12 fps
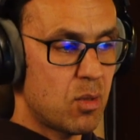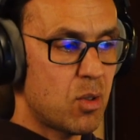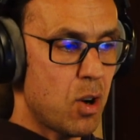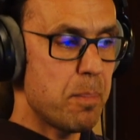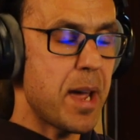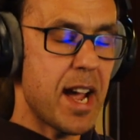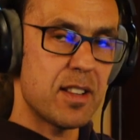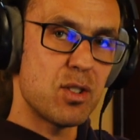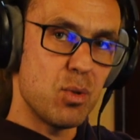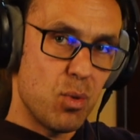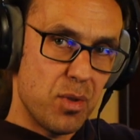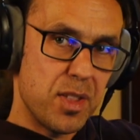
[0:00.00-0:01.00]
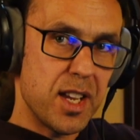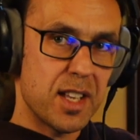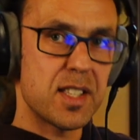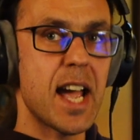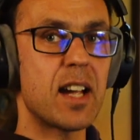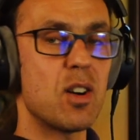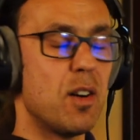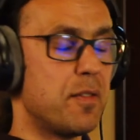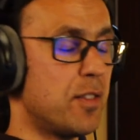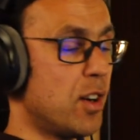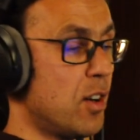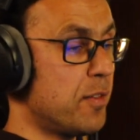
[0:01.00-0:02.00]
compared to the attack
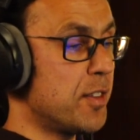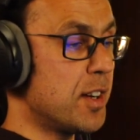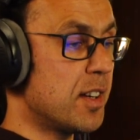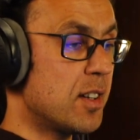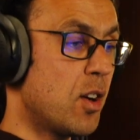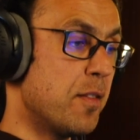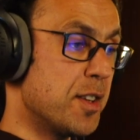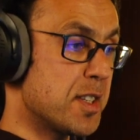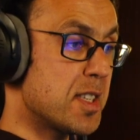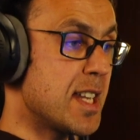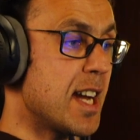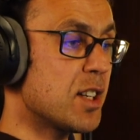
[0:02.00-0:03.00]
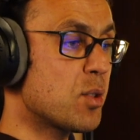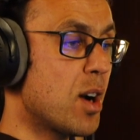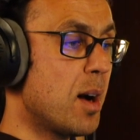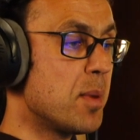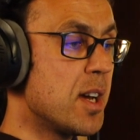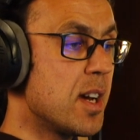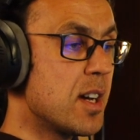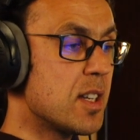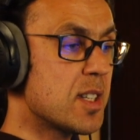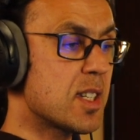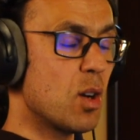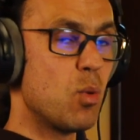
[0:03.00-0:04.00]
of a snare drum.
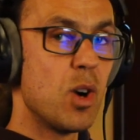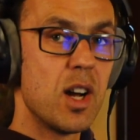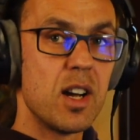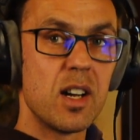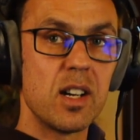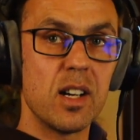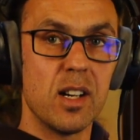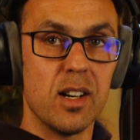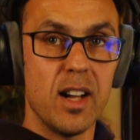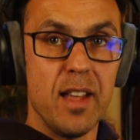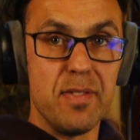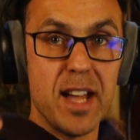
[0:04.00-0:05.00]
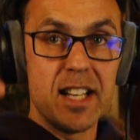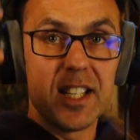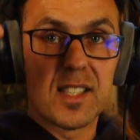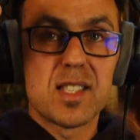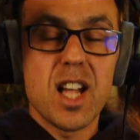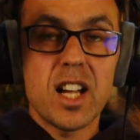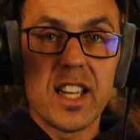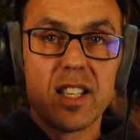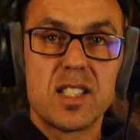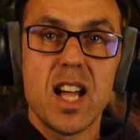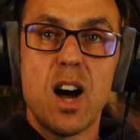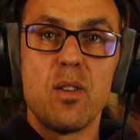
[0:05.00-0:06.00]
So and then it's
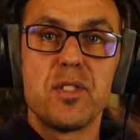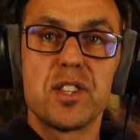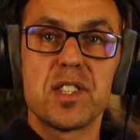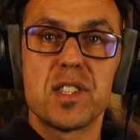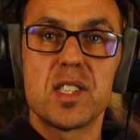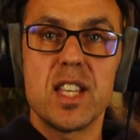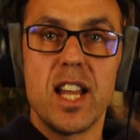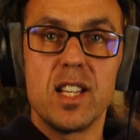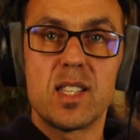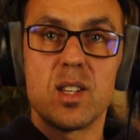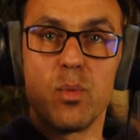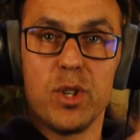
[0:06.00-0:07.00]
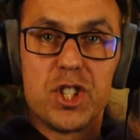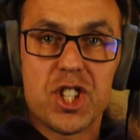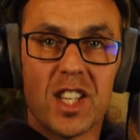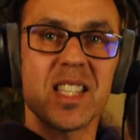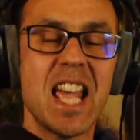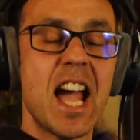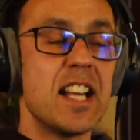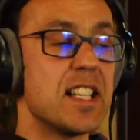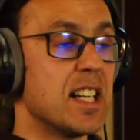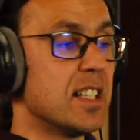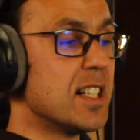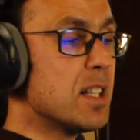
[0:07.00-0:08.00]
ducking down the sustain. So we're just
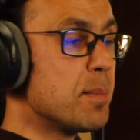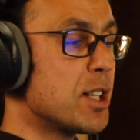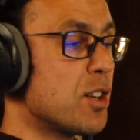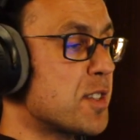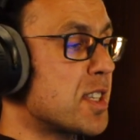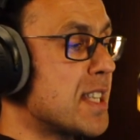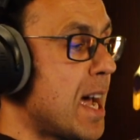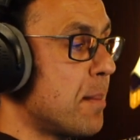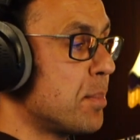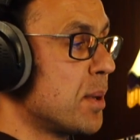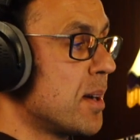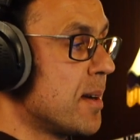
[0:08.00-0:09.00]
adding a little bit of snap.